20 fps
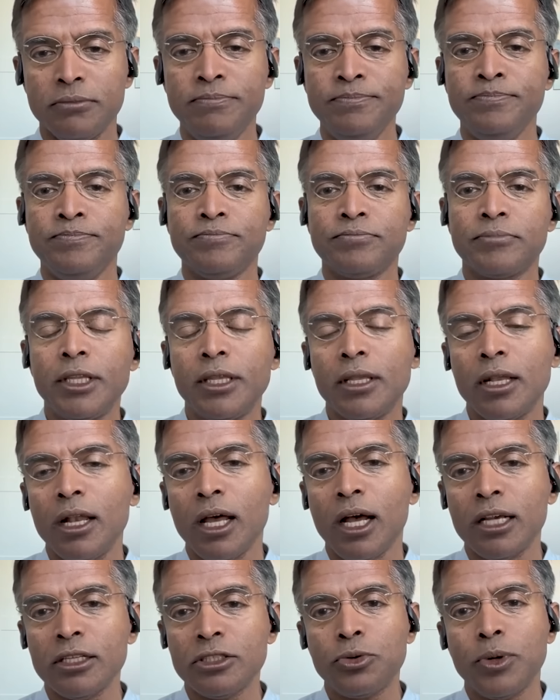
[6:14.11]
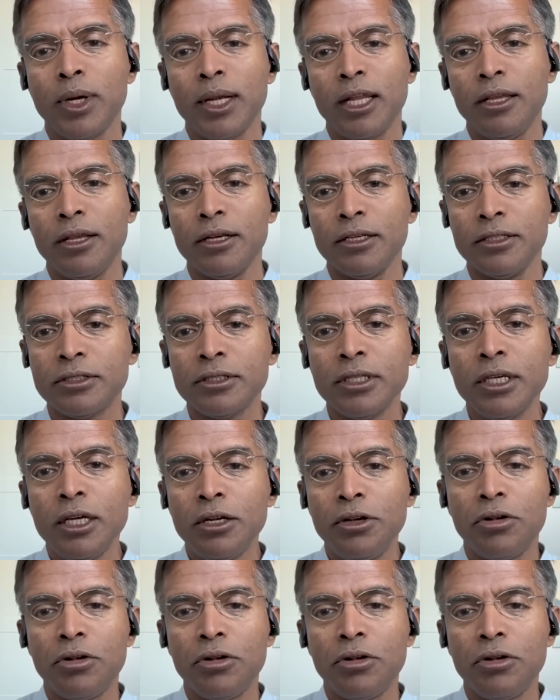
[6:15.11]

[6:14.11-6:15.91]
in the last 20 years,